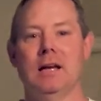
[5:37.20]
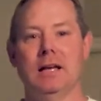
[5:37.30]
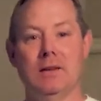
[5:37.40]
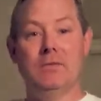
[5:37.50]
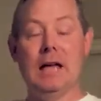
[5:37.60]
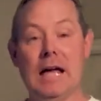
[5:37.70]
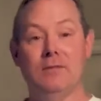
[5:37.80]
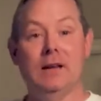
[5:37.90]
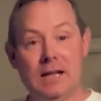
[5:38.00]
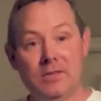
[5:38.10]
if you have
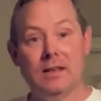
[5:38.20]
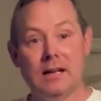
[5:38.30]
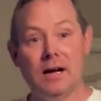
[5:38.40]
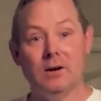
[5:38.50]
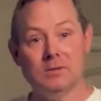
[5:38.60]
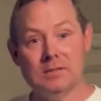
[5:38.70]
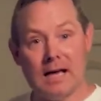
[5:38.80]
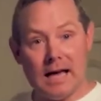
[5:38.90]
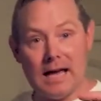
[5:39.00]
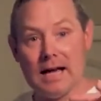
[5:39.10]
anything else to
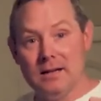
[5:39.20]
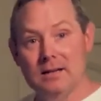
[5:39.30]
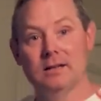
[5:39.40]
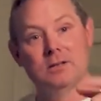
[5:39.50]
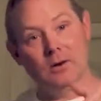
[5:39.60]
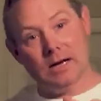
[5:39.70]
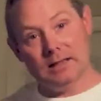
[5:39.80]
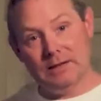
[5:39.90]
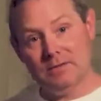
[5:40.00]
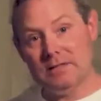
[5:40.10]
add, go ahead and
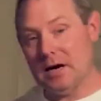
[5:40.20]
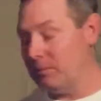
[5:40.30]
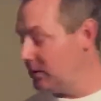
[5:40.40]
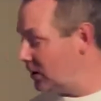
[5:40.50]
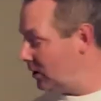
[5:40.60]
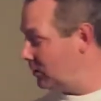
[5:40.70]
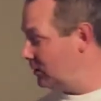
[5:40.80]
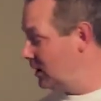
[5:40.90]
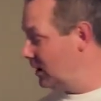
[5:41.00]
leave it down below.